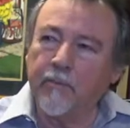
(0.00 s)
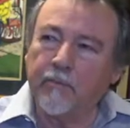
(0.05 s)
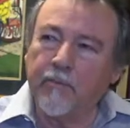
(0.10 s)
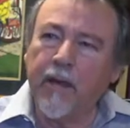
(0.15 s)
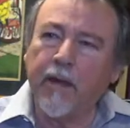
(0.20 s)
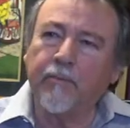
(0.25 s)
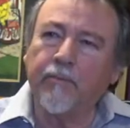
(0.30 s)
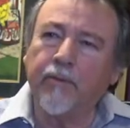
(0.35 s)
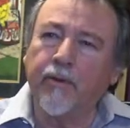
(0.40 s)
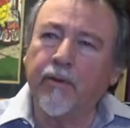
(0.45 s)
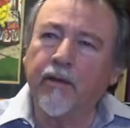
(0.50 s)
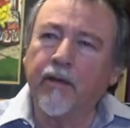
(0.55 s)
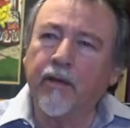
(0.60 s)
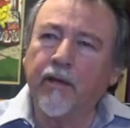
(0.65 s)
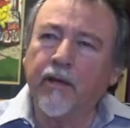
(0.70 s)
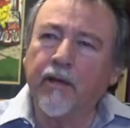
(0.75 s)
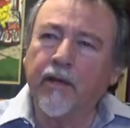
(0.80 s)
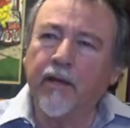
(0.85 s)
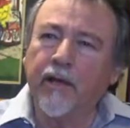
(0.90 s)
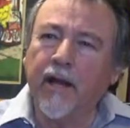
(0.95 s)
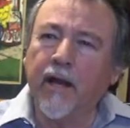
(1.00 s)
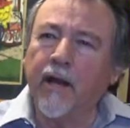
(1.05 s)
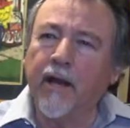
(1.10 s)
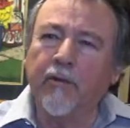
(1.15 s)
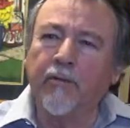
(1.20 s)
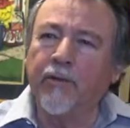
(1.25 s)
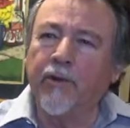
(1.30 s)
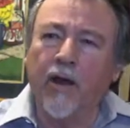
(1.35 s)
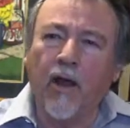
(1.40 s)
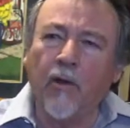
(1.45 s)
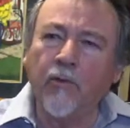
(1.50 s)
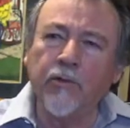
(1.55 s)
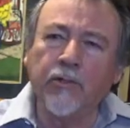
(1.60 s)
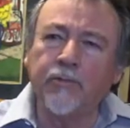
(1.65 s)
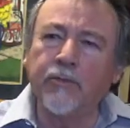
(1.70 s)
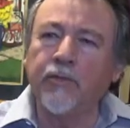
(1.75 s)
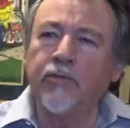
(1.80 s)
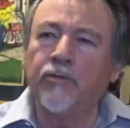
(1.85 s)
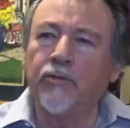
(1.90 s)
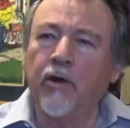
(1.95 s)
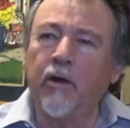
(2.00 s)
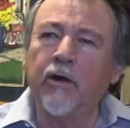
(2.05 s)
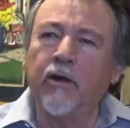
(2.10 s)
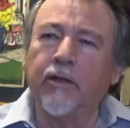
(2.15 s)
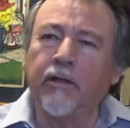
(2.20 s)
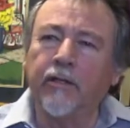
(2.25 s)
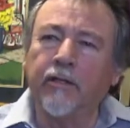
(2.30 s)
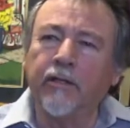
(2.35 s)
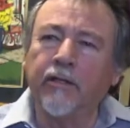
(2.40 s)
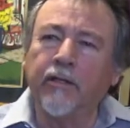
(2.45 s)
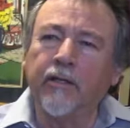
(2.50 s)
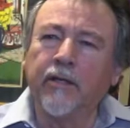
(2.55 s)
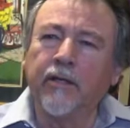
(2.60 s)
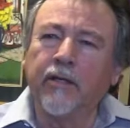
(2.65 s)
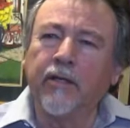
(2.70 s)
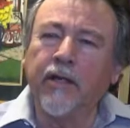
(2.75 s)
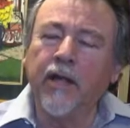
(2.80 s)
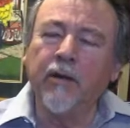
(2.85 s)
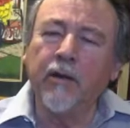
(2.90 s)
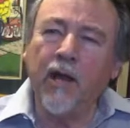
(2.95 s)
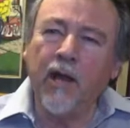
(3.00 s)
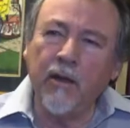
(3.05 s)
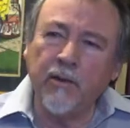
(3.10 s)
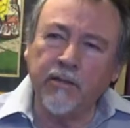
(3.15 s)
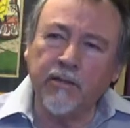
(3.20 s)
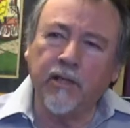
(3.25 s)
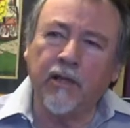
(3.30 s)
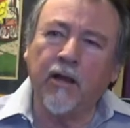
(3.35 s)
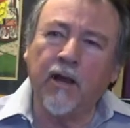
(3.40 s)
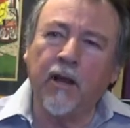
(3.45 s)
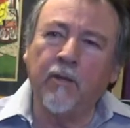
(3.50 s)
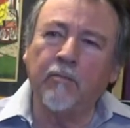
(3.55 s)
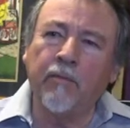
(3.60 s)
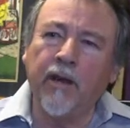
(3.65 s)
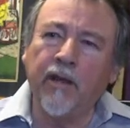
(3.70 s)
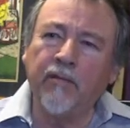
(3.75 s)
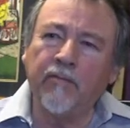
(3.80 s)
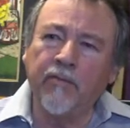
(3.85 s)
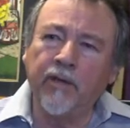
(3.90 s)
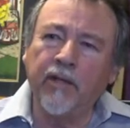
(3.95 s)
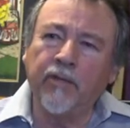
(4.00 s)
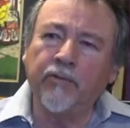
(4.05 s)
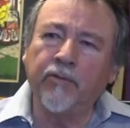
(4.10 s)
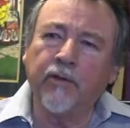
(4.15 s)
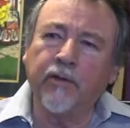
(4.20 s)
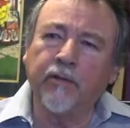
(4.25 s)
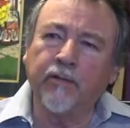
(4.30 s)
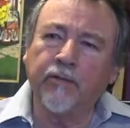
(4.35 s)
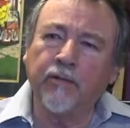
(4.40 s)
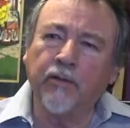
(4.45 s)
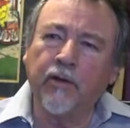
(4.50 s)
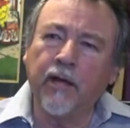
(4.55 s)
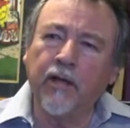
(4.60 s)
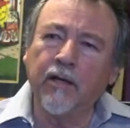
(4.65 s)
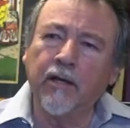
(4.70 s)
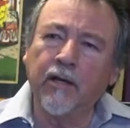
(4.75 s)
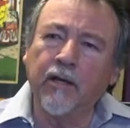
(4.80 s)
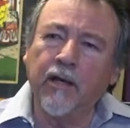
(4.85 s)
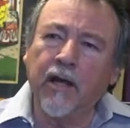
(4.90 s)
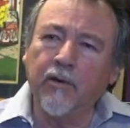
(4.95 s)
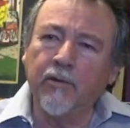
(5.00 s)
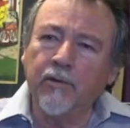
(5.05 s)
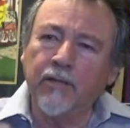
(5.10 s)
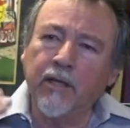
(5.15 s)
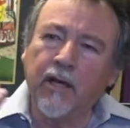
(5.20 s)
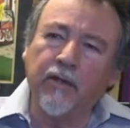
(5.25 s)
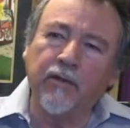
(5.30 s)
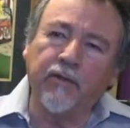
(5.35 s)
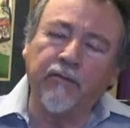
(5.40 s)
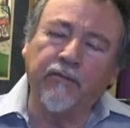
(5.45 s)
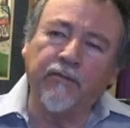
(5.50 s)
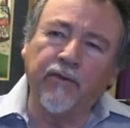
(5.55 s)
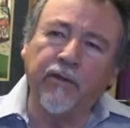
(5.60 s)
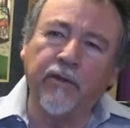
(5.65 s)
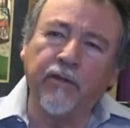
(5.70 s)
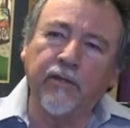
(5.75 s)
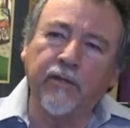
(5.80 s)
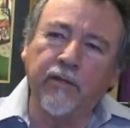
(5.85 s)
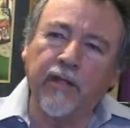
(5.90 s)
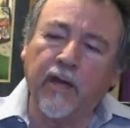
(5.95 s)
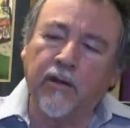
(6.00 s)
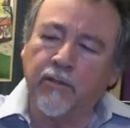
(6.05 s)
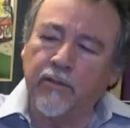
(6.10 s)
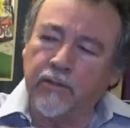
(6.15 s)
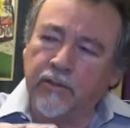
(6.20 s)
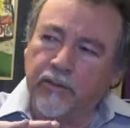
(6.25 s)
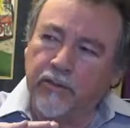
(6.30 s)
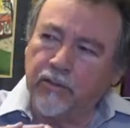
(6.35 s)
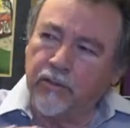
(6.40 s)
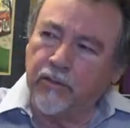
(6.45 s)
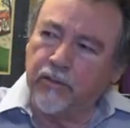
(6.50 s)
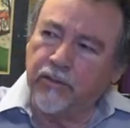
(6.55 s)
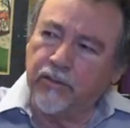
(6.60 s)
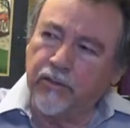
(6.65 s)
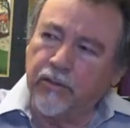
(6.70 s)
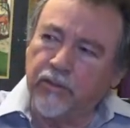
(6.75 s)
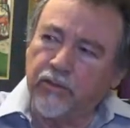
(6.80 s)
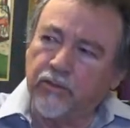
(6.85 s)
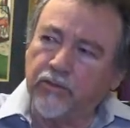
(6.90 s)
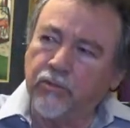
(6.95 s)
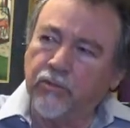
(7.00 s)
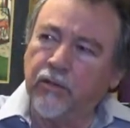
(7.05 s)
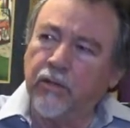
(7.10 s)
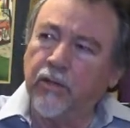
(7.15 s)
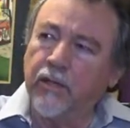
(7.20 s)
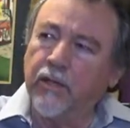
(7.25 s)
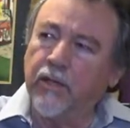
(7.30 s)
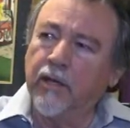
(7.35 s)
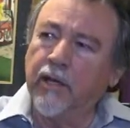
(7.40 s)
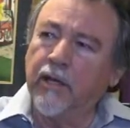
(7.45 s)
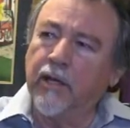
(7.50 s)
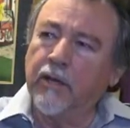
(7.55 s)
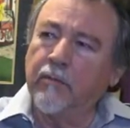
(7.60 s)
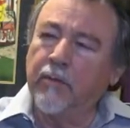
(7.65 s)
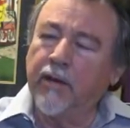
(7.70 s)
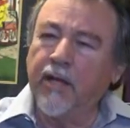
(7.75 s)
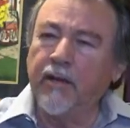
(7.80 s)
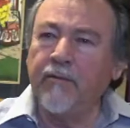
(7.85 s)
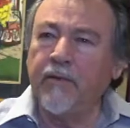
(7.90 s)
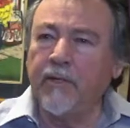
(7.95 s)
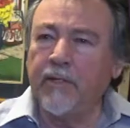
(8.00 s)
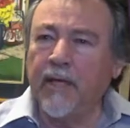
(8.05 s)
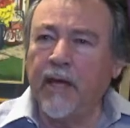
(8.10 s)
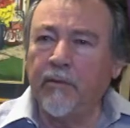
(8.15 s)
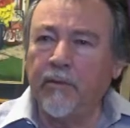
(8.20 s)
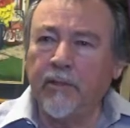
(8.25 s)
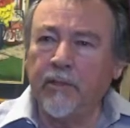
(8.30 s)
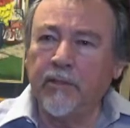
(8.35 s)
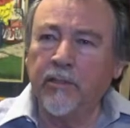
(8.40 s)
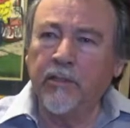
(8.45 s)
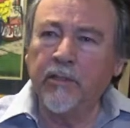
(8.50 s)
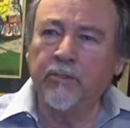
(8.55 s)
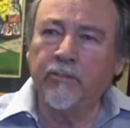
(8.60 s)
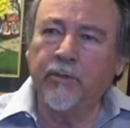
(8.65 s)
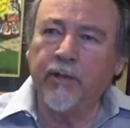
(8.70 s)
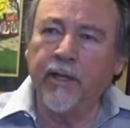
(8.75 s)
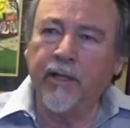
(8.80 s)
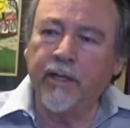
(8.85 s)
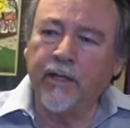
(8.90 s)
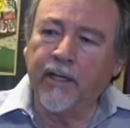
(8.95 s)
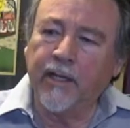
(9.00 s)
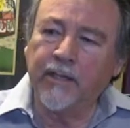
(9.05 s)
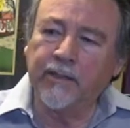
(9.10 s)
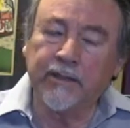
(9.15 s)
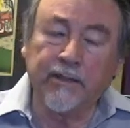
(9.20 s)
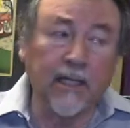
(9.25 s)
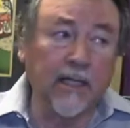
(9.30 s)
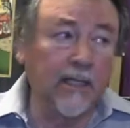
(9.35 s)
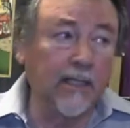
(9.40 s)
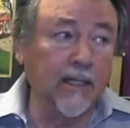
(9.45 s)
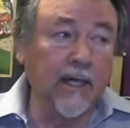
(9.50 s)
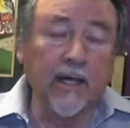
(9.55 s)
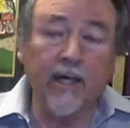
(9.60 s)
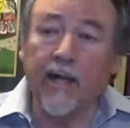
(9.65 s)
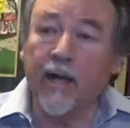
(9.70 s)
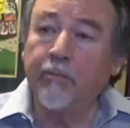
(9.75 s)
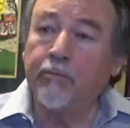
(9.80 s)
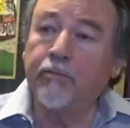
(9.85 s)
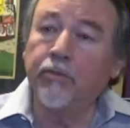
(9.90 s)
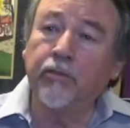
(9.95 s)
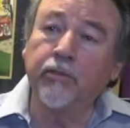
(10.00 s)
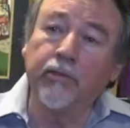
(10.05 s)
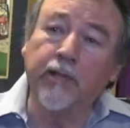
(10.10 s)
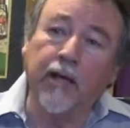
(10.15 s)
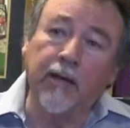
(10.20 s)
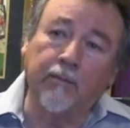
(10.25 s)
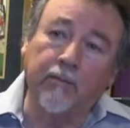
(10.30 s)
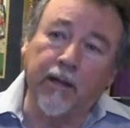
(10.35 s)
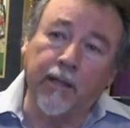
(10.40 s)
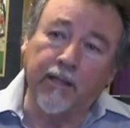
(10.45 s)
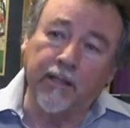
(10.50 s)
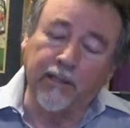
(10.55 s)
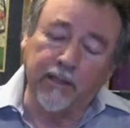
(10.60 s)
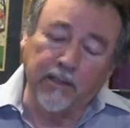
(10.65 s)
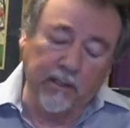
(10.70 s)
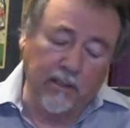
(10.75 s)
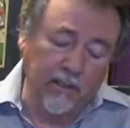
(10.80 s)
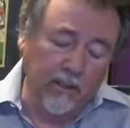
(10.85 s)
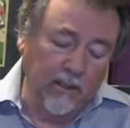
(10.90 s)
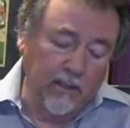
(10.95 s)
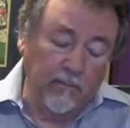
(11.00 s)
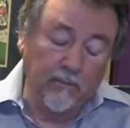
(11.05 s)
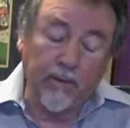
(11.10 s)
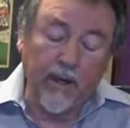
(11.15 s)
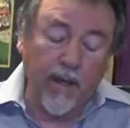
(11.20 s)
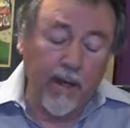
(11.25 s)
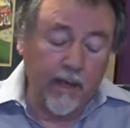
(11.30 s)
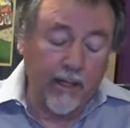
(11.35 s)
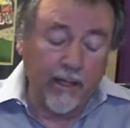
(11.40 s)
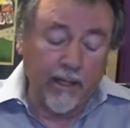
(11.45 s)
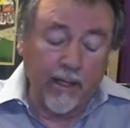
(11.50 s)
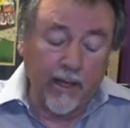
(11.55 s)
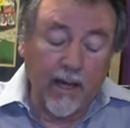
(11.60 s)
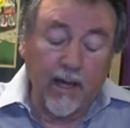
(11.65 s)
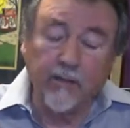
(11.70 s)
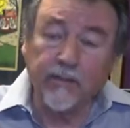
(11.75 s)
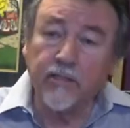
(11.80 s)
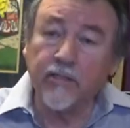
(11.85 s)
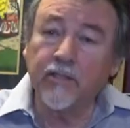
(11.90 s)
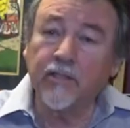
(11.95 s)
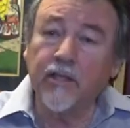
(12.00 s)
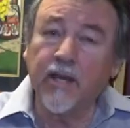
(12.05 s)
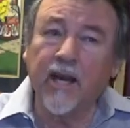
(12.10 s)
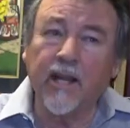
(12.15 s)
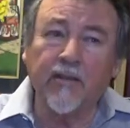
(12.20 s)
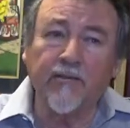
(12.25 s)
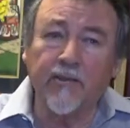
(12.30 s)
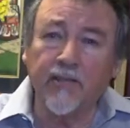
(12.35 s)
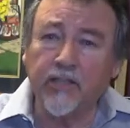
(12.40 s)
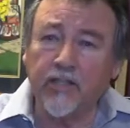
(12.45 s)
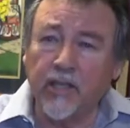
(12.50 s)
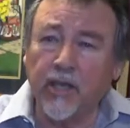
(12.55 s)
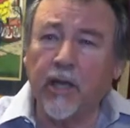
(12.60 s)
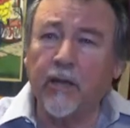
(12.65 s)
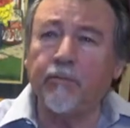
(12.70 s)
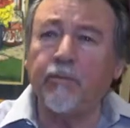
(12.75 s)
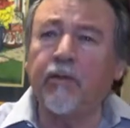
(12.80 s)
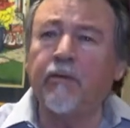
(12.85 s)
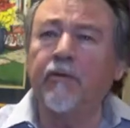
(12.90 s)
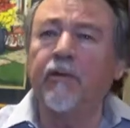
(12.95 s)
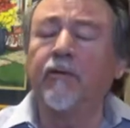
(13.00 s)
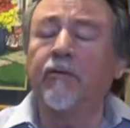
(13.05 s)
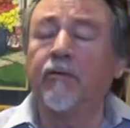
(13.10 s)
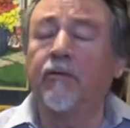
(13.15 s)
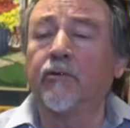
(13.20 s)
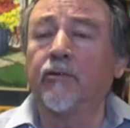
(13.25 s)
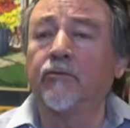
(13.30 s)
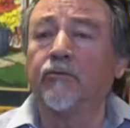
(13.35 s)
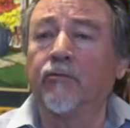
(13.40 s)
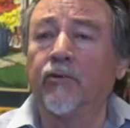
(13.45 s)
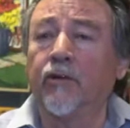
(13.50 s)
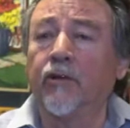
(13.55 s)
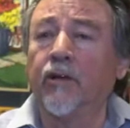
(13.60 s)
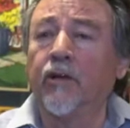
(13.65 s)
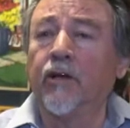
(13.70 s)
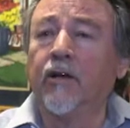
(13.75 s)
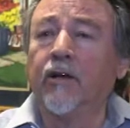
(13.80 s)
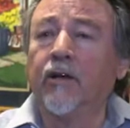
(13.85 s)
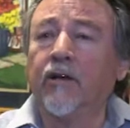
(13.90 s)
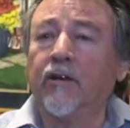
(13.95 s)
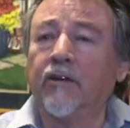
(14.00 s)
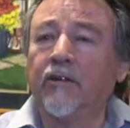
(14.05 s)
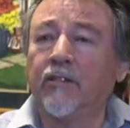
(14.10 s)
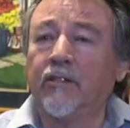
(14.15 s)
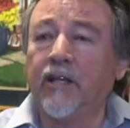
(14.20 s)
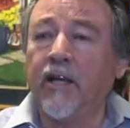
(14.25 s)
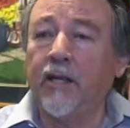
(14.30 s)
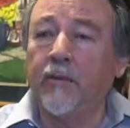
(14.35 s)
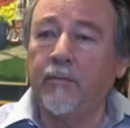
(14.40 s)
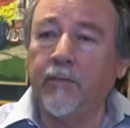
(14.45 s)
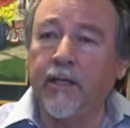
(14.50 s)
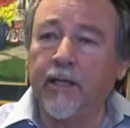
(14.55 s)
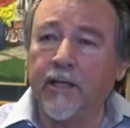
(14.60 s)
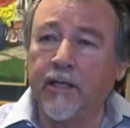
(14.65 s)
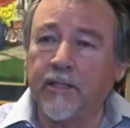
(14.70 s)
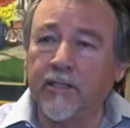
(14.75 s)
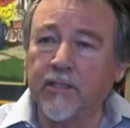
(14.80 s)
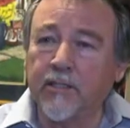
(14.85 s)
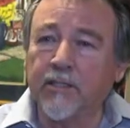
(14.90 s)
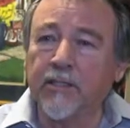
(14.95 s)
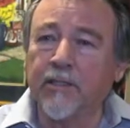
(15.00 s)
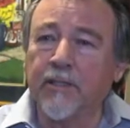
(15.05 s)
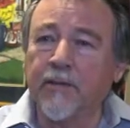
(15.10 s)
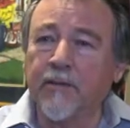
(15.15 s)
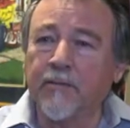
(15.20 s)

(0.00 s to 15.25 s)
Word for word: paper. And I, I would always be drawing. And I, I, was a combat veteran, so I, I was out in the field, I was in search and destroy. But every time we took a break and I sat down, I pulled out my little pad and I just kind of escaped, even if it was for 10 minutes.